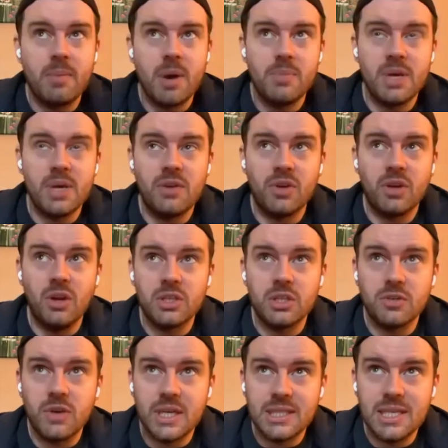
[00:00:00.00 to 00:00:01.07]
I might be giving
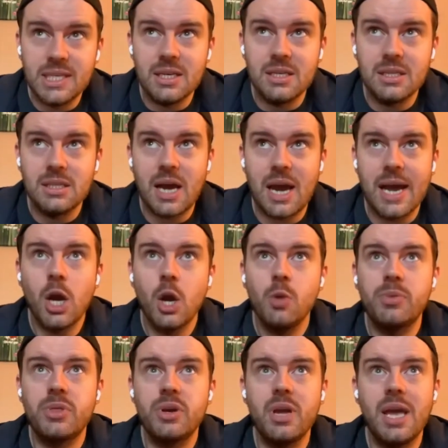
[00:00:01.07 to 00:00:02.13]
lots of ideas, I
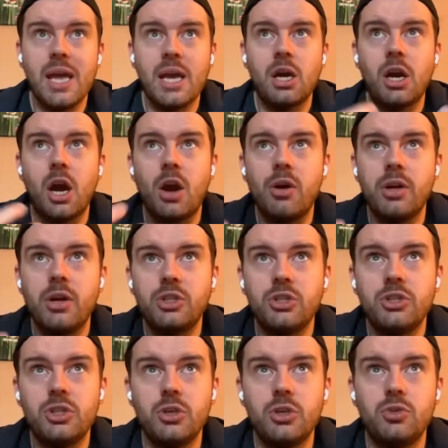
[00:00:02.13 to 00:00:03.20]
hope that it
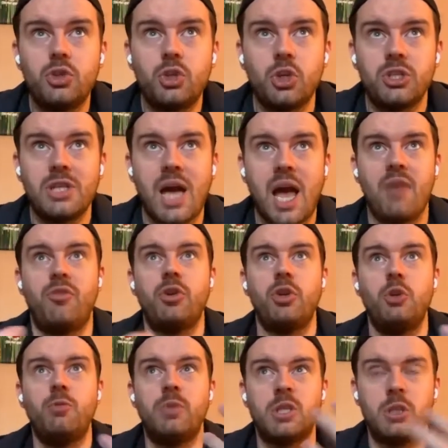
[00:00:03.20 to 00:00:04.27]
encourages you just to have a
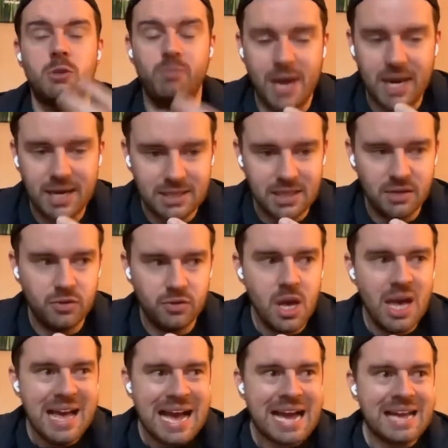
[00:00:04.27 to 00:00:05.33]
new perspective
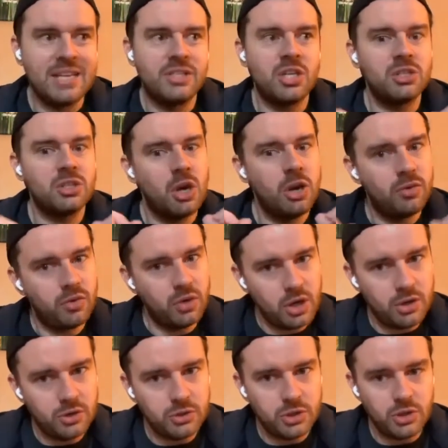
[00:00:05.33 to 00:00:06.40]
and it doesn't
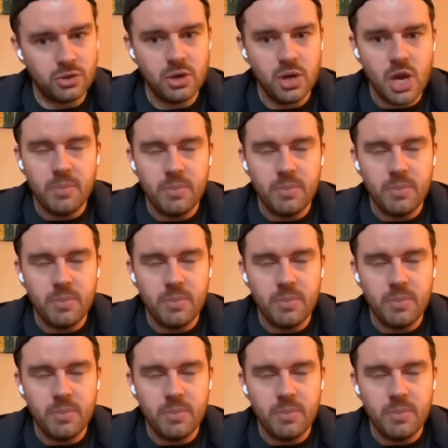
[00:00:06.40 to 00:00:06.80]
overload you.